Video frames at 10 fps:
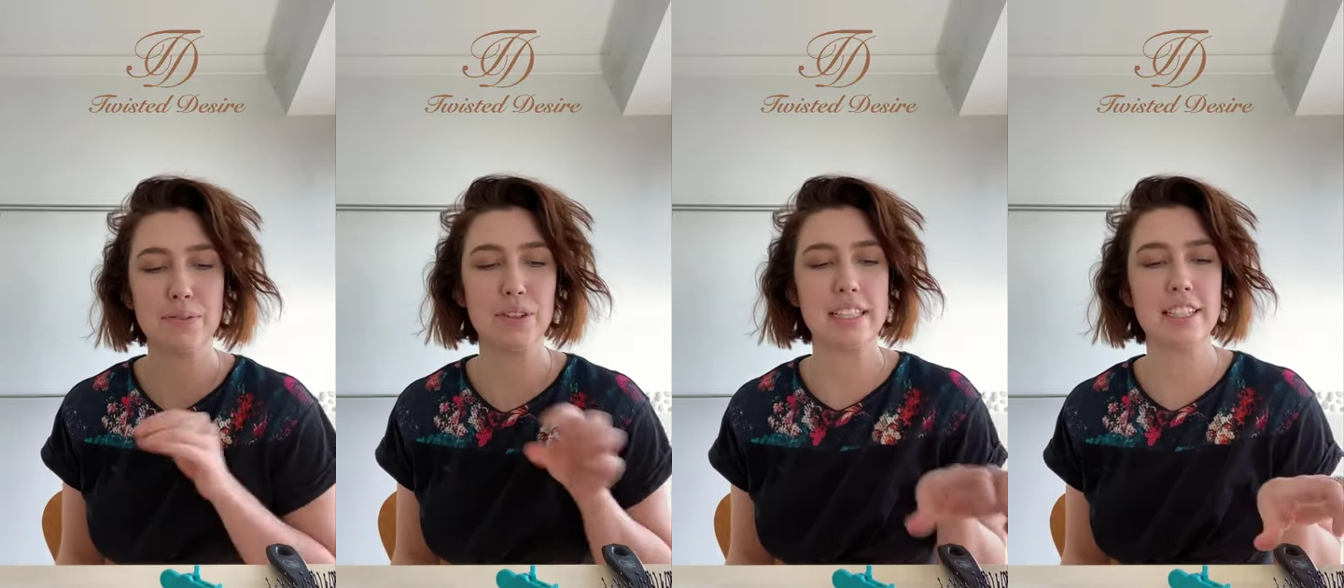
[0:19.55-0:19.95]

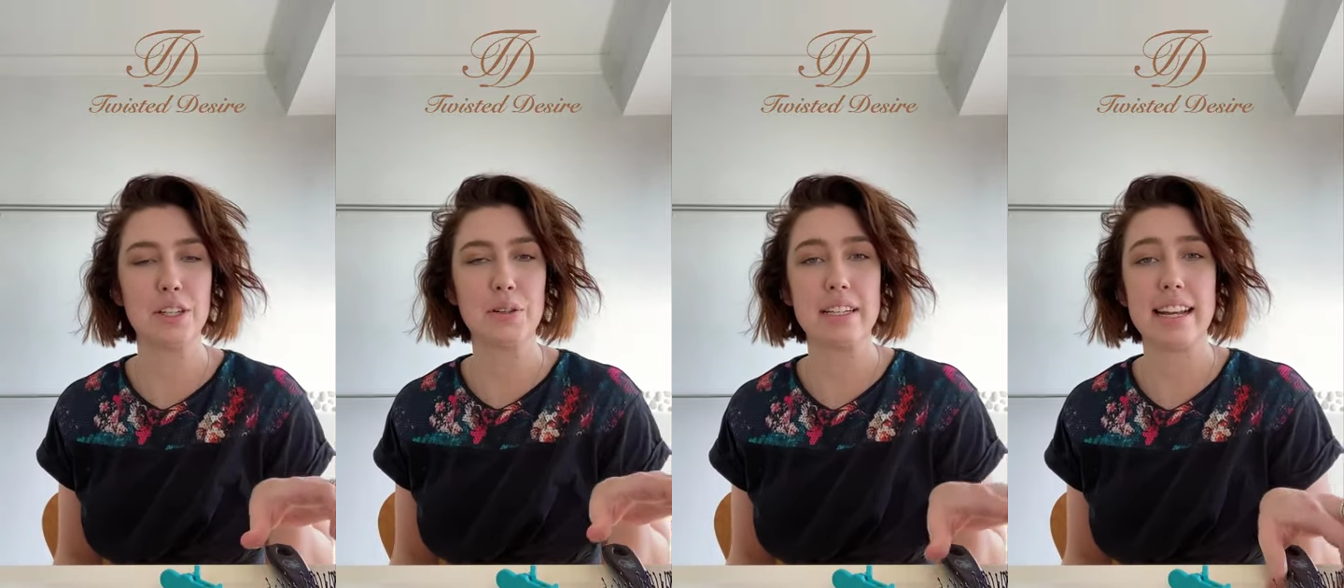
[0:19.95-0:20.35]
First
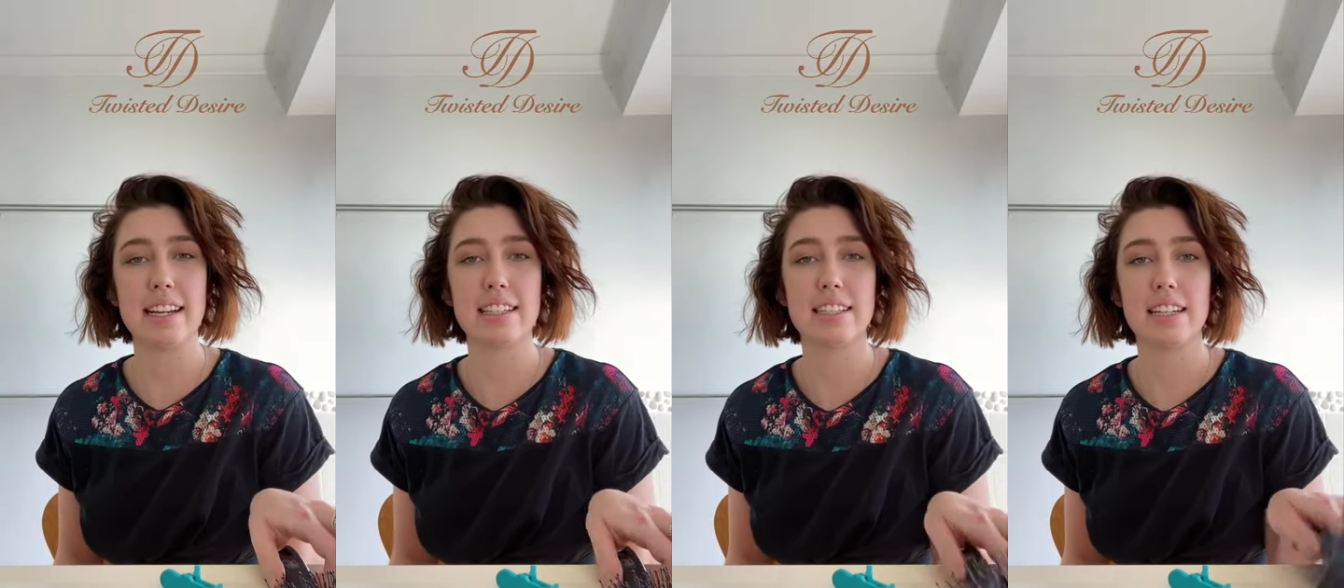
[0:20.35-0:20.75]
thing you'll
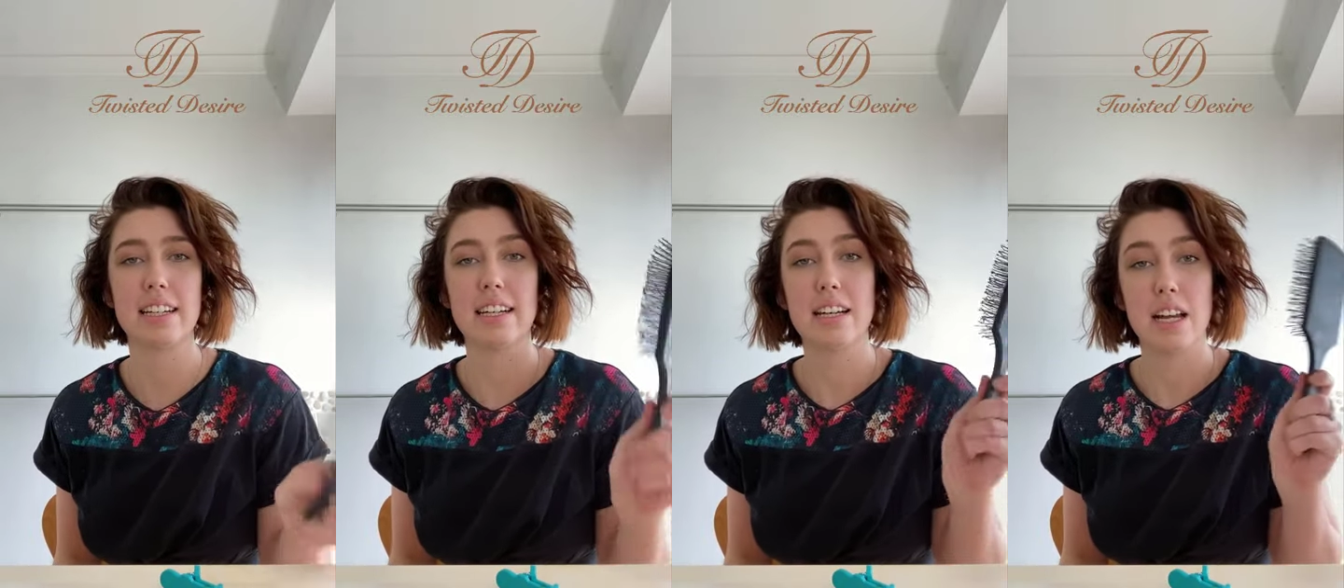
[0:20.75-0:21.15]
need is
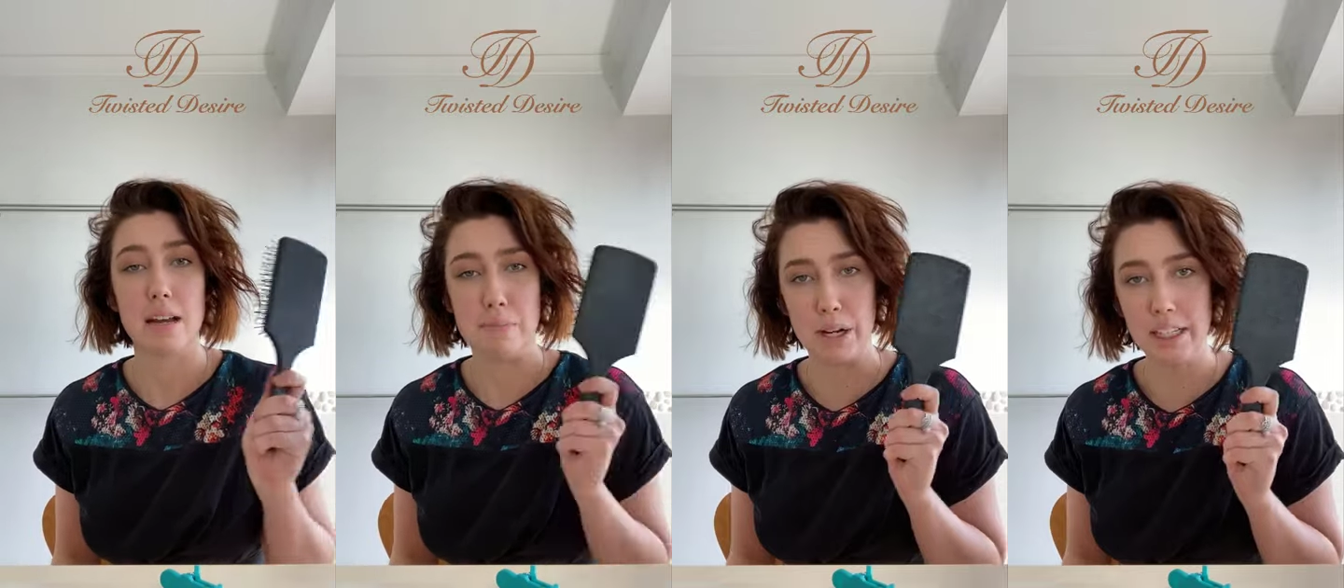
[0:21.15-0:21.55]

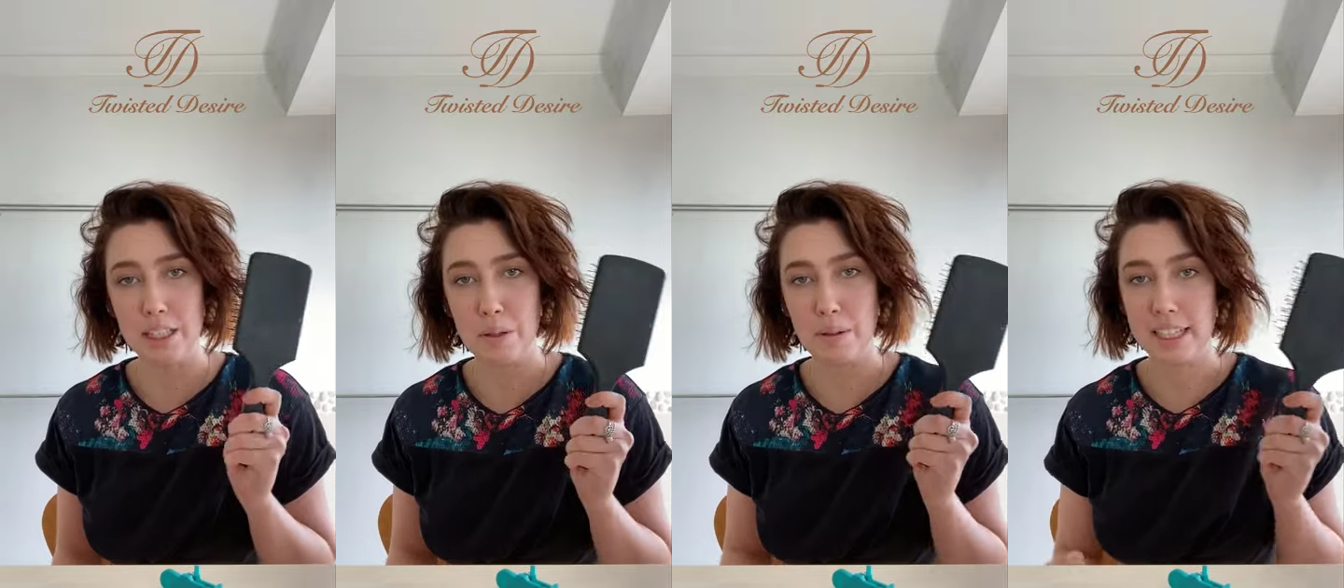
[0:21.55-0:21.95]
a
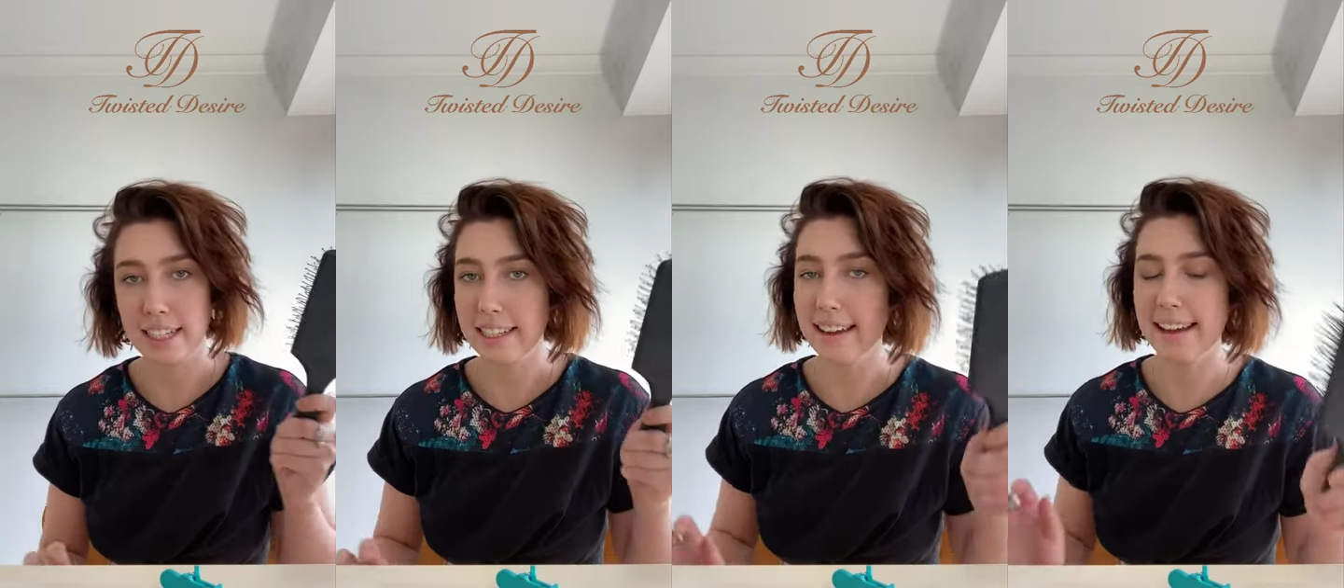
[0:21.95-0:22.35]
brush to brush
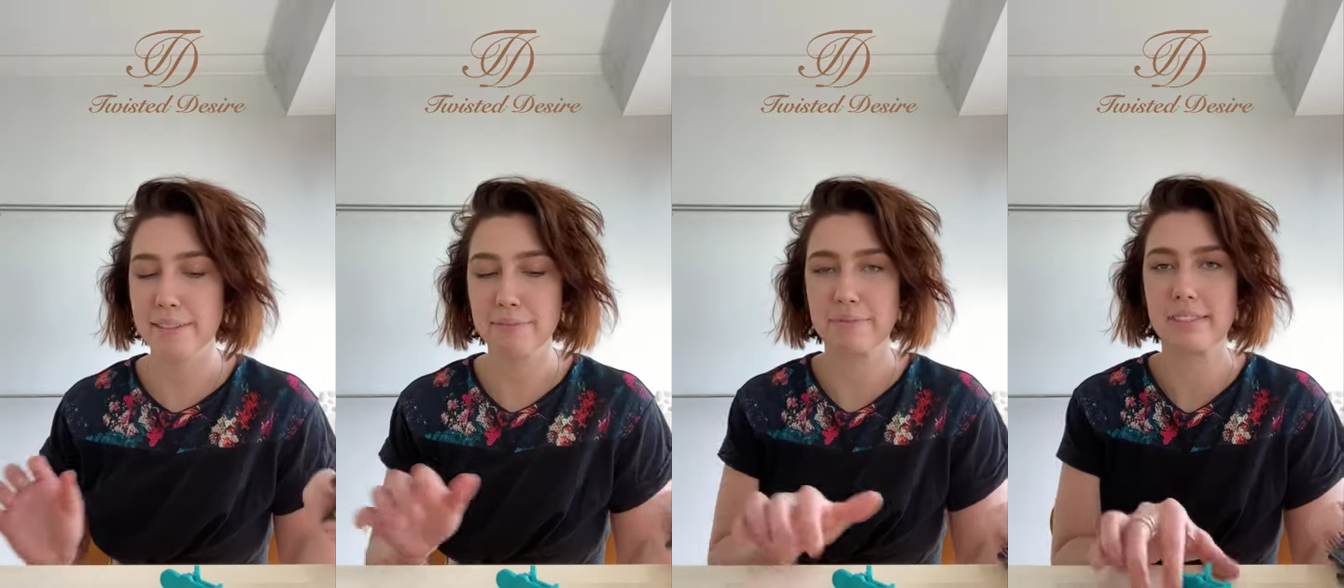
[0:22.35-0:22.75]
out your
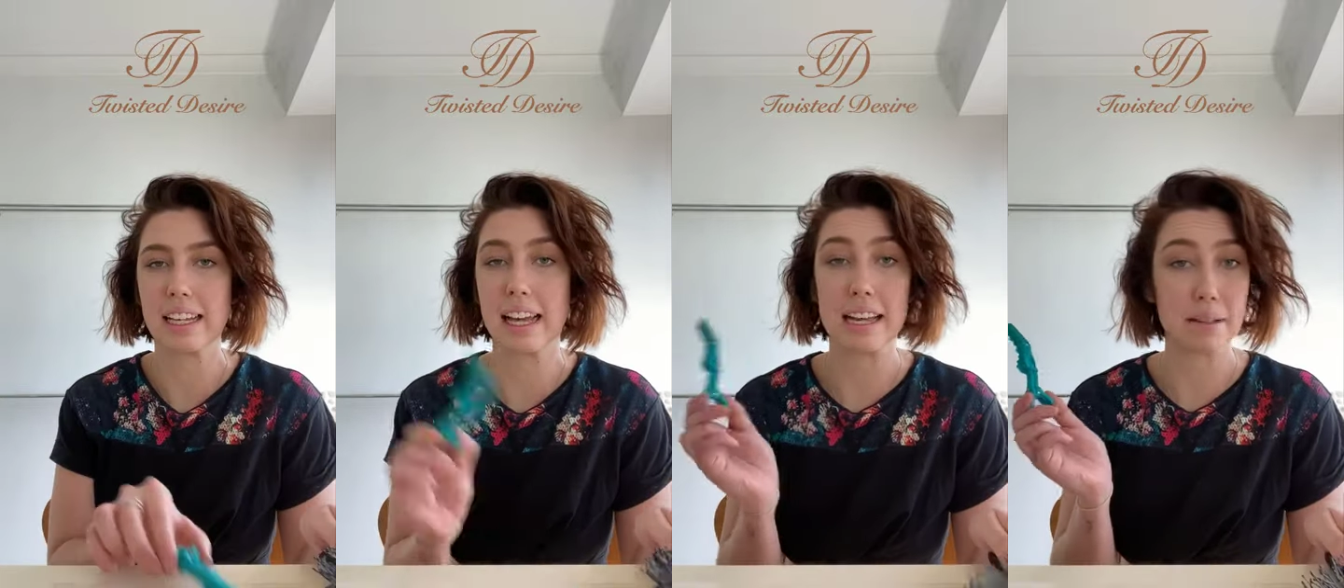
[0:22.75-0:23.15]
hair,
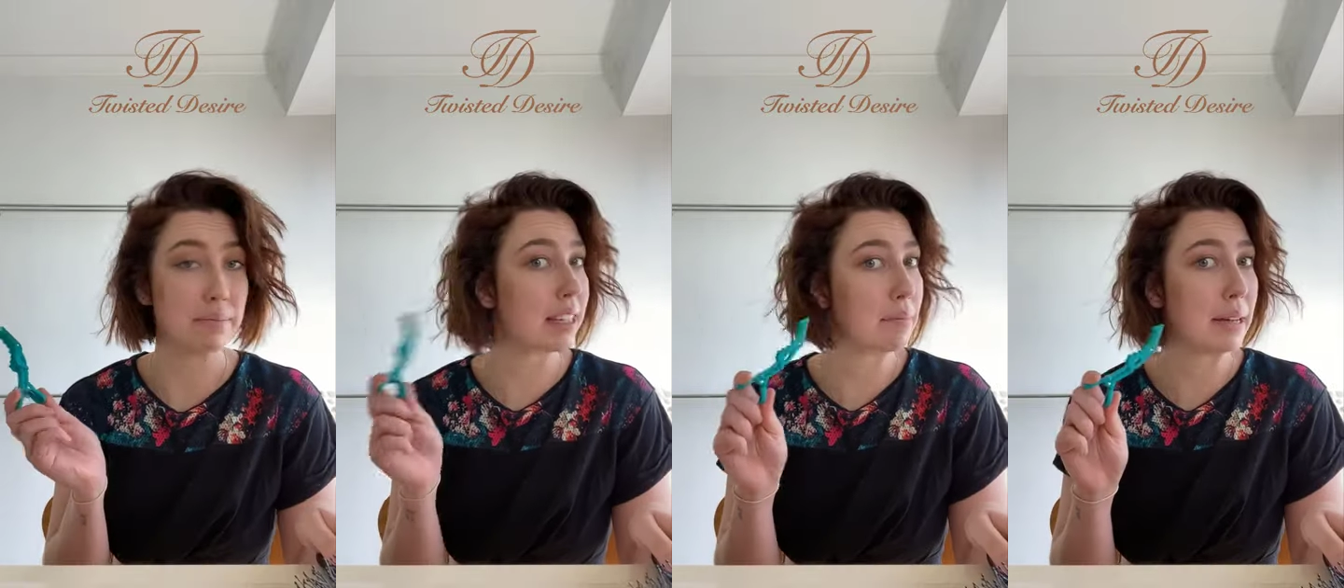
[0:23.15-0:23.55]
a clip
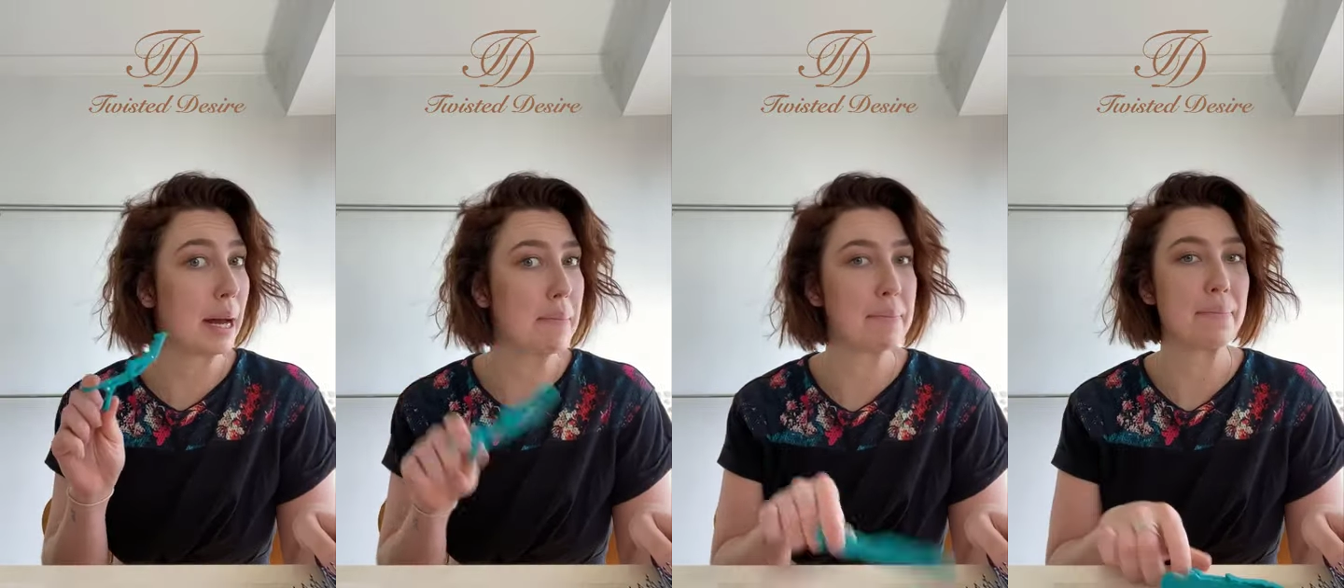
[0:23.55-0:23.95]
to clip it
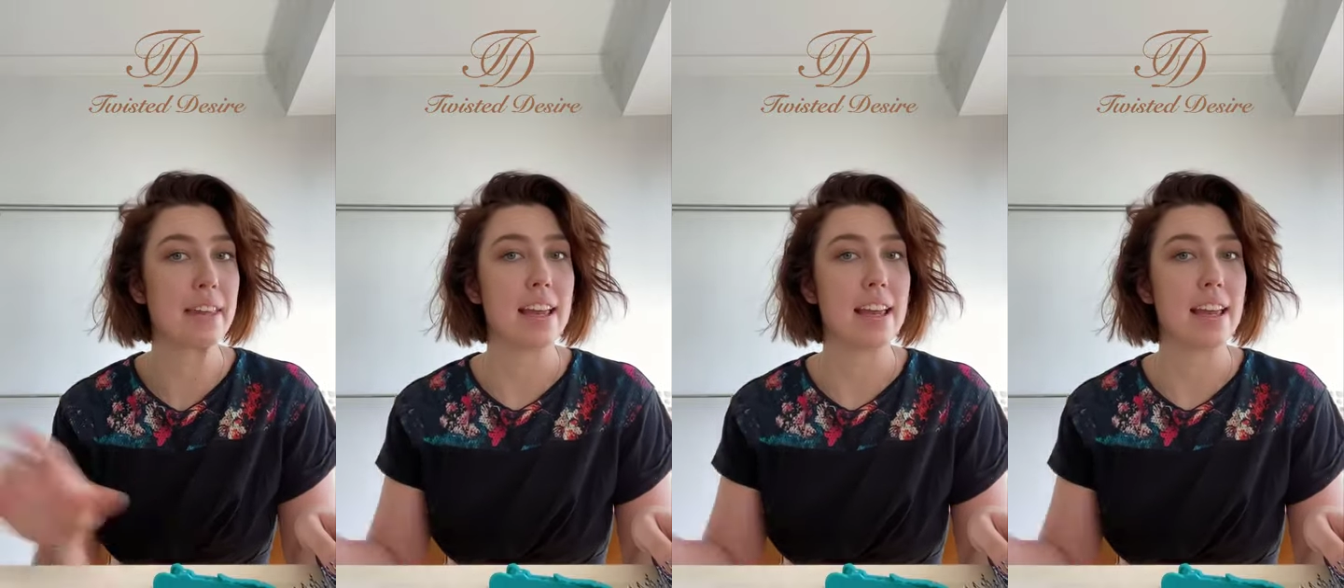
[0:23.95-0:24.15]
up,